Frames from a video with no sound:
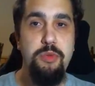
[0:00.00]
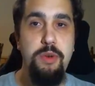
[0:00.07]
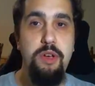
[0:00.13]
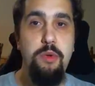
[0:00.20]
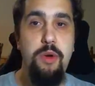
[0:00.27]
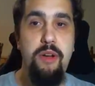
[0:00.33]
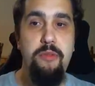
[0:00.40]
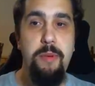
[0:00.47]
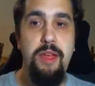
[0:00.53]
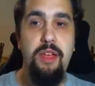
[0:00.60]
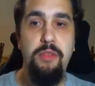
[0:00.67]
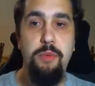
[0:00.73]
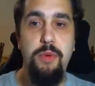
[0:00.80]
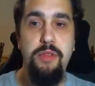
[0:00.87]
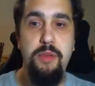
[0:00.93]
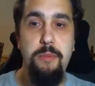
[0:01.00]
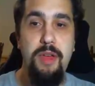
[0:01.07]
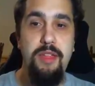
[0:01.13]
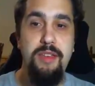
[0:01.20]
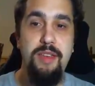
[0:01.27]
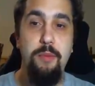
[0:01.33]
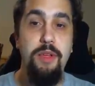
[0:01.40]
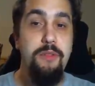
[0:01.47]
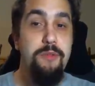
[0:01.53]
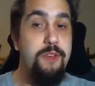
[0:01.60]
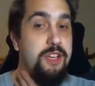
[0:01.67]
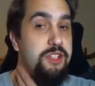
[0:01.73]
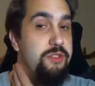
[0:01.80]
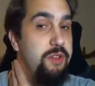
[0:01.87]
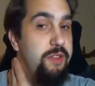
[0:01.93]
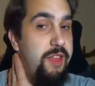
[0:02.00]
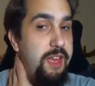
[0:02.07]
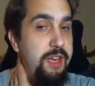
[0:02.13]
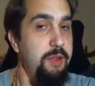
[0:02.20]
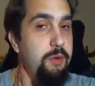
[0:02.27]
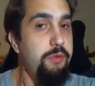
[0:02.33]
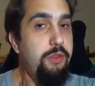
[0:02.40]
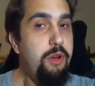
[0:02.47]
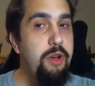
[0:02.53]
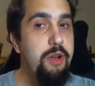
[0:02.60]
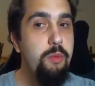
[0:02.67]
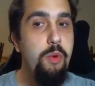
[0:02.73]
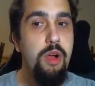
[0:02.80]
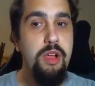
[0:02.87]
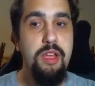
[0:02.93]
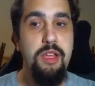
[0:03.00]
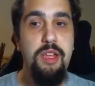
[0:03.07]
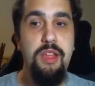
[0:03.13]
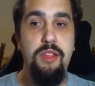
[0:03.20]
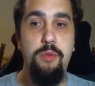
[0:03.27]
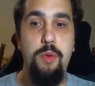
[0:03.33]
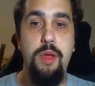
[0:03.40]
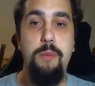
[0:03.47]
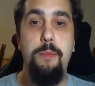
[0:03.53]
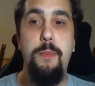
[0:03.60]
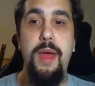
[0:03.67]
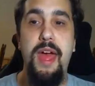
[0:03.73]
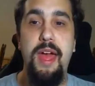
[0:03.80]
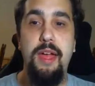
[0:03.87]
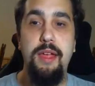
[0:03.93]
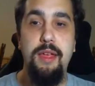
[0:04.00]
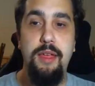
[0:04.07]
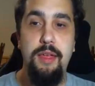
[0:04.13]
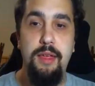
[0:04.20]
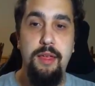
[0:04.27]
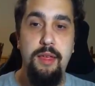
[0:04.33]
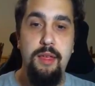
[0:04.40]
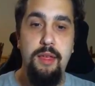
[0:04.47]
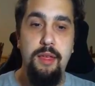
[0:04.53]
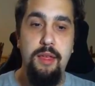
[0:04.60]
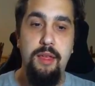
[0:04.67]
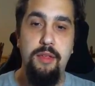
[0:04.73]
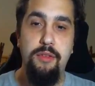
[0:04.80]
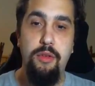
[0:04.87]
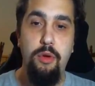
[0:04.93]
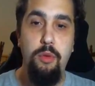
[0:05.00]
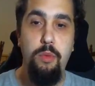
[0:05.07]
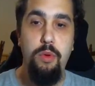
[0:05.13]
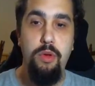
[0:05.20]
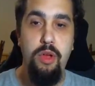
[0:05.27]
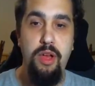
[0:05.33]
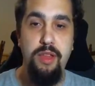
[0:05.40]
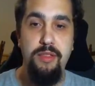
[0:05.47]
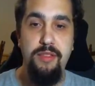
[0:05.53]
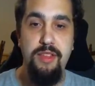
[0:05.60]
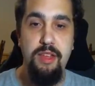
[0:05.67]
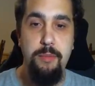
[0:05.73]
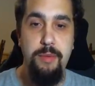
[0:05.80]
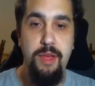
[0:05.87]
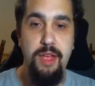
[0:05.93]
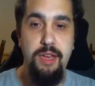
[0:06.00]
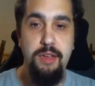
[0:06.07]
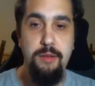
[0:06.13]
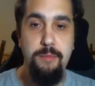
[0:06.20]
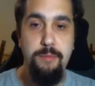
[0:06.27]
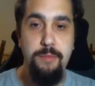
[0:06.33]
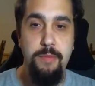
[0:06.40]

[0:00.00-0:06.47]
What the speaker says: we knew where everybody else was, and by the time we had finished doing that, he was already walking his way back. So we'll go ahead and sneak up behind him